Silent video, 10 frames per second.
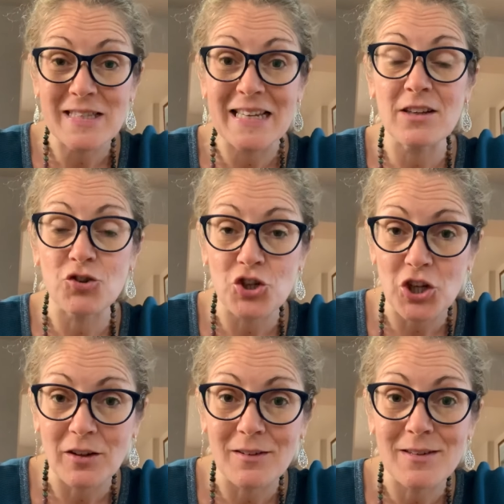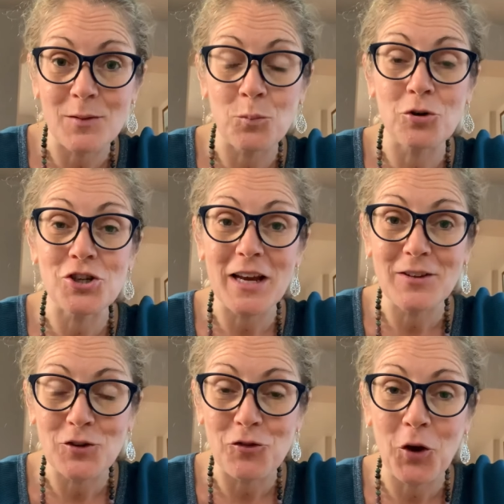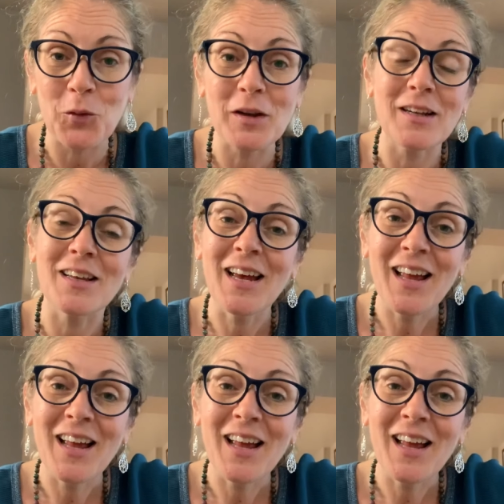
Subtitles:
estrogens and progesterone